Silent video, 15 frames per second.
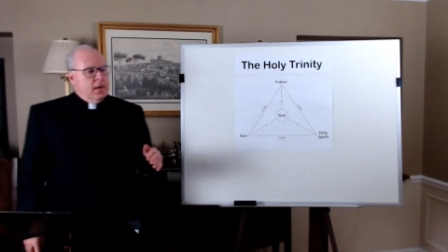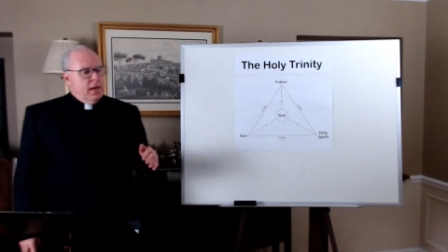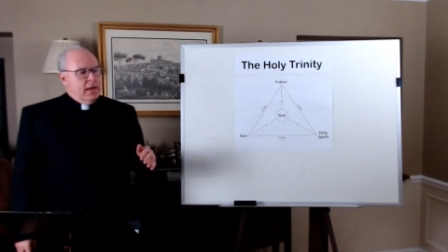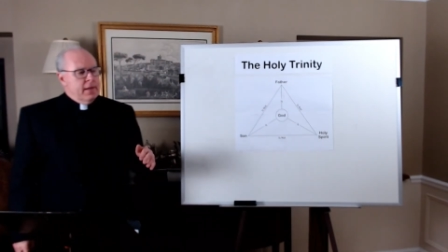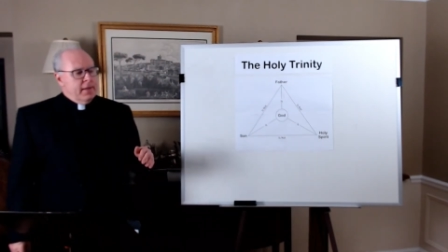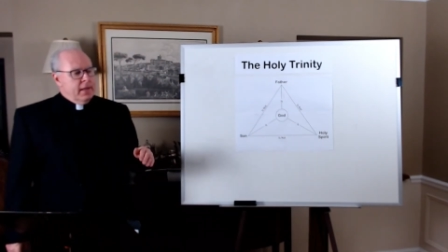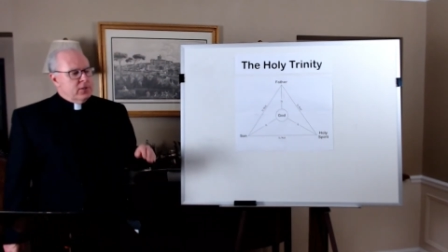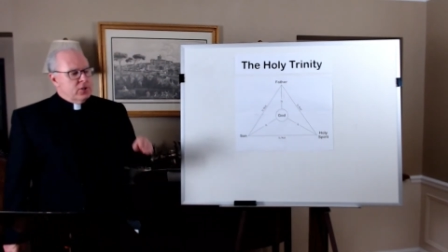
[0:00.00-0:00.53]

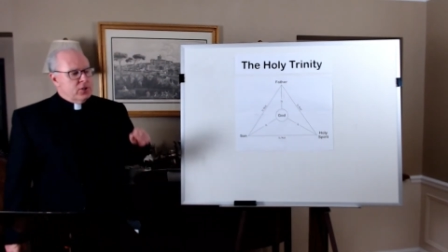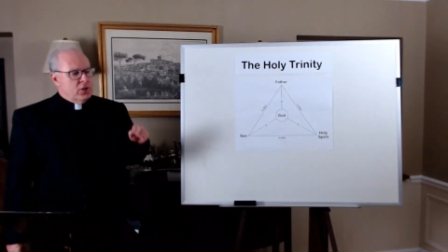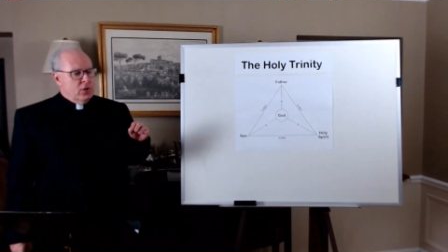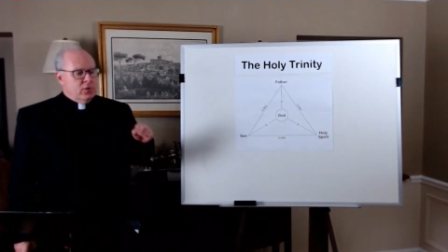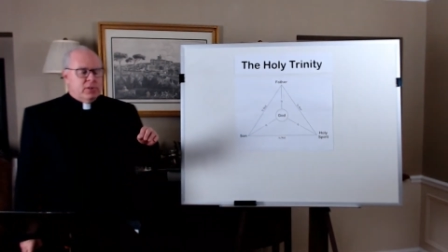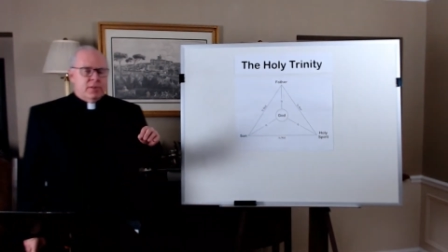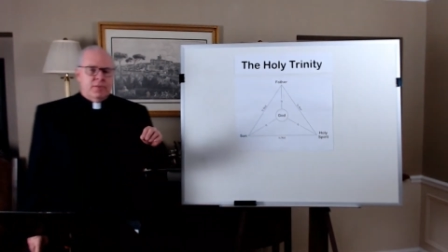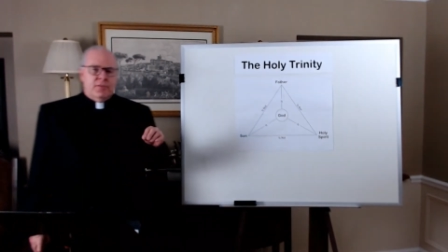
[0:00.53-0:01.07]
And then
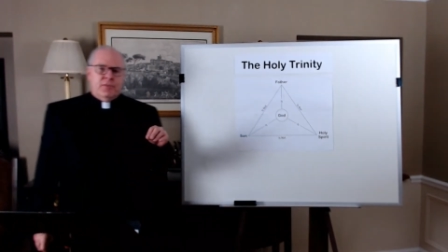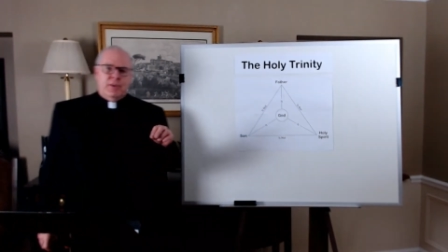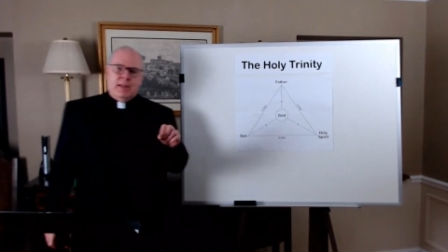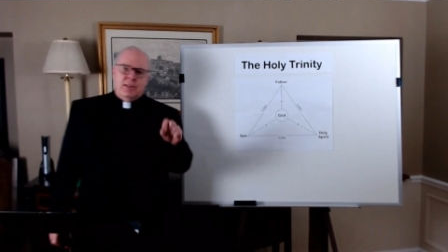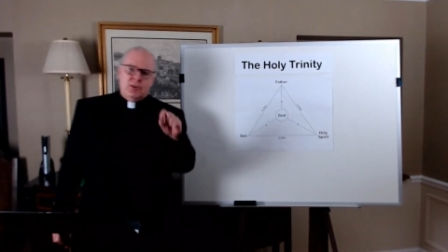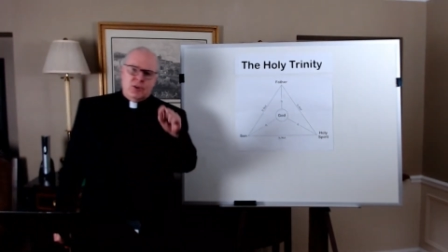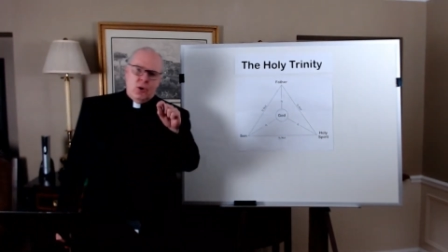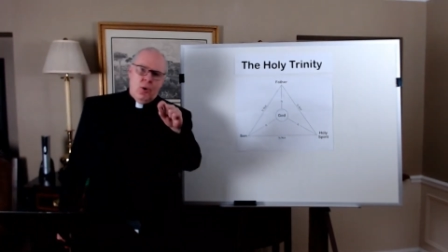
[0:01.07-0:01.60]
Joseph
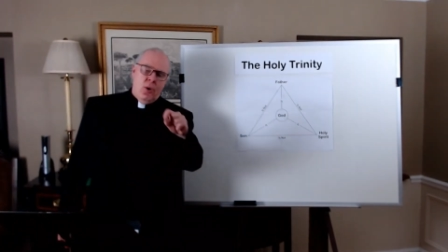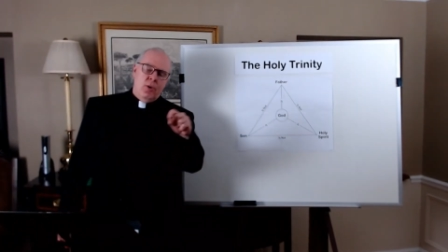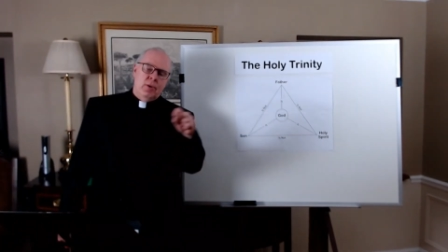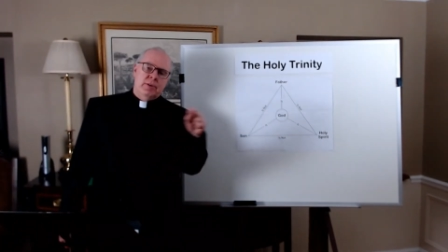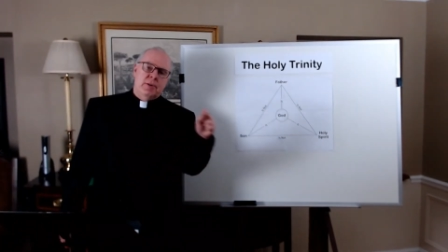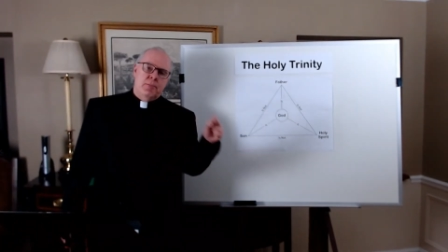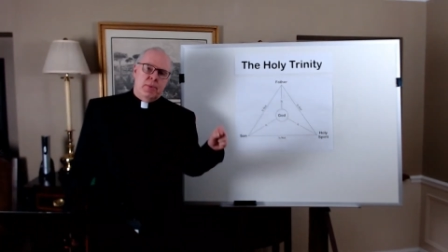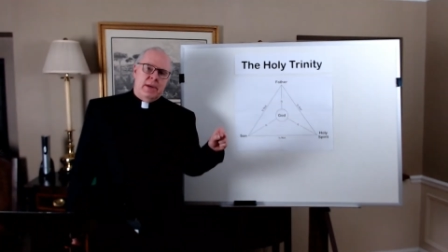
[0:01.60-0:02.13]
is
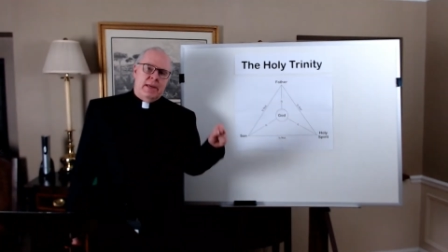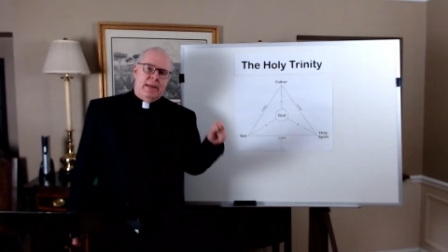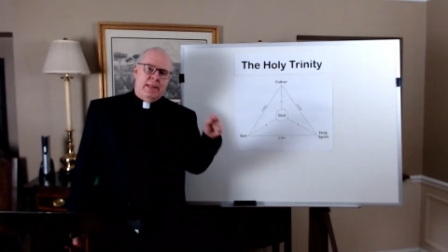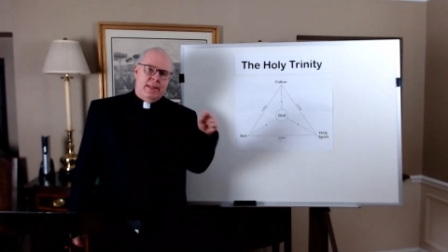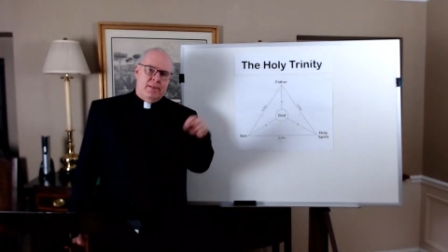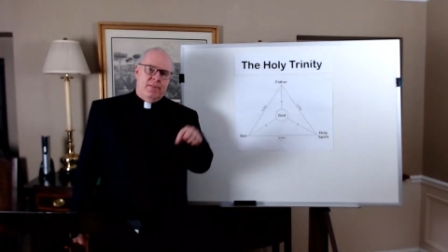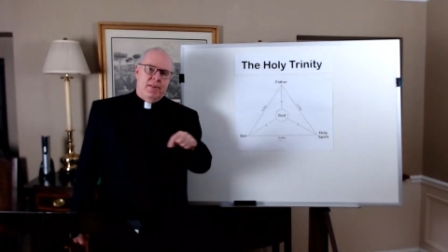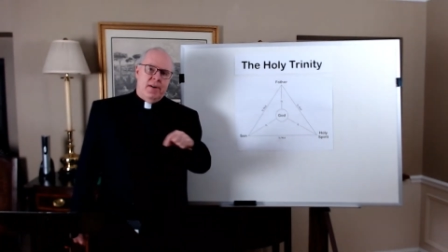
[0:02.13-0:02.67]
called to
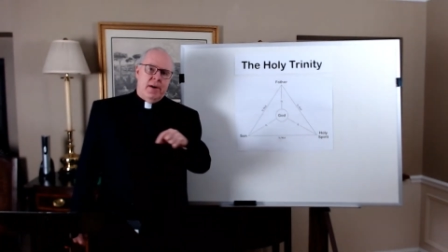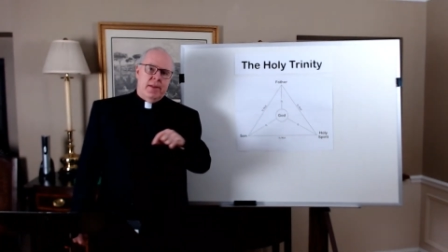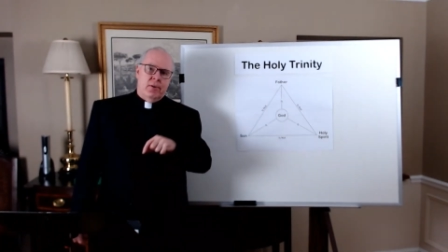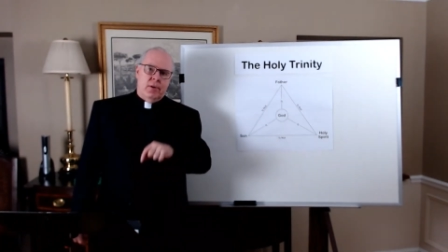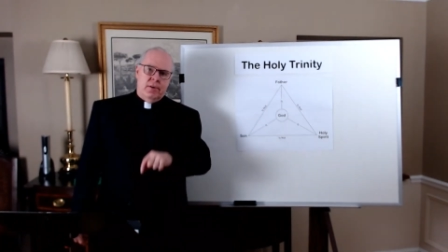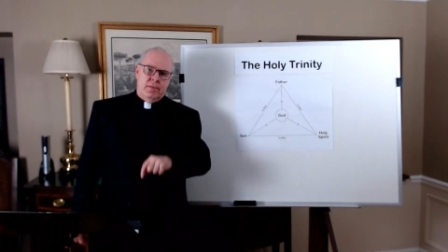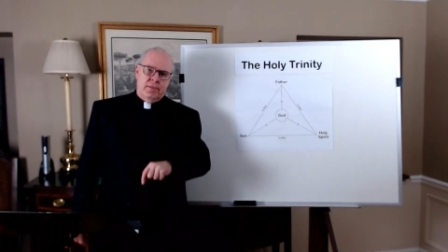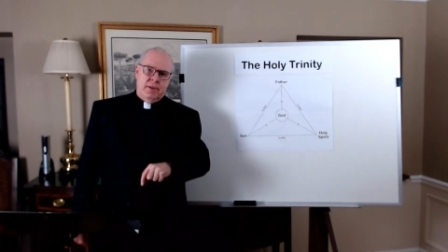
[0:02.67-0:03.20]
be the father
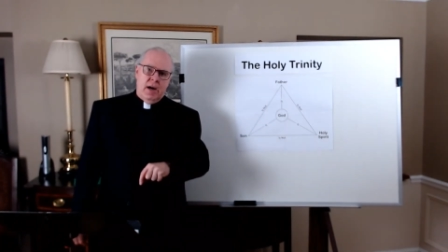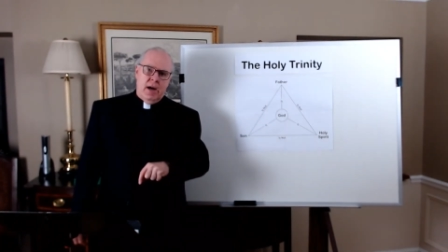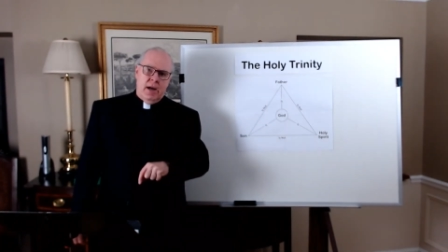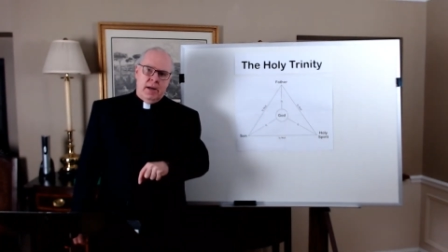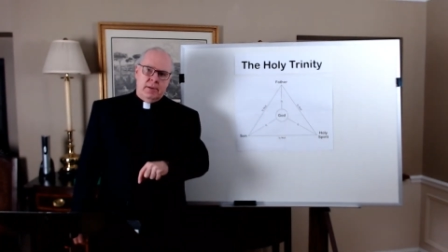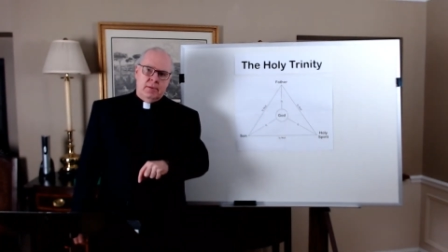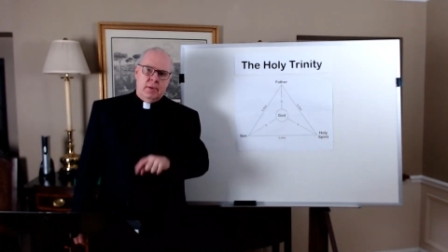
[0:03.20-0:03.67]
of God.